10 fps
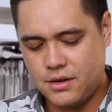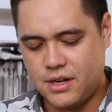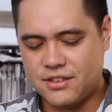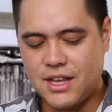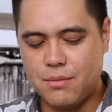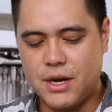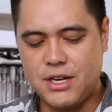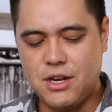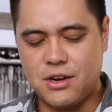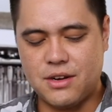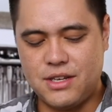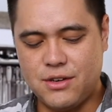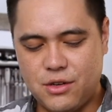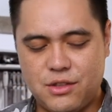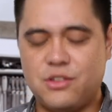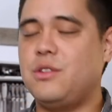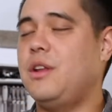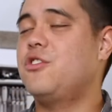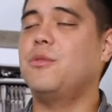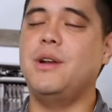It's not muddy. You're gonna, you know, this
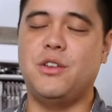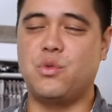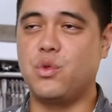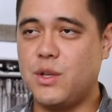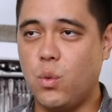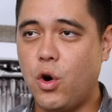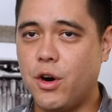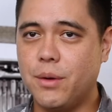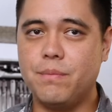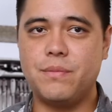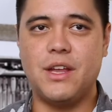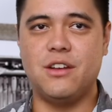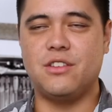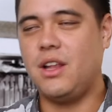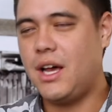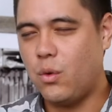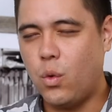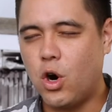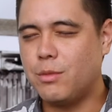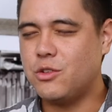instrument is really warm, and there's a lot of
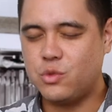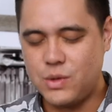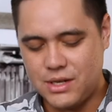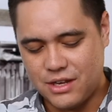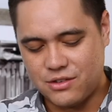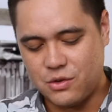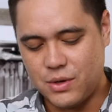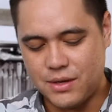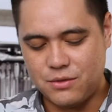warm and sweetness to it.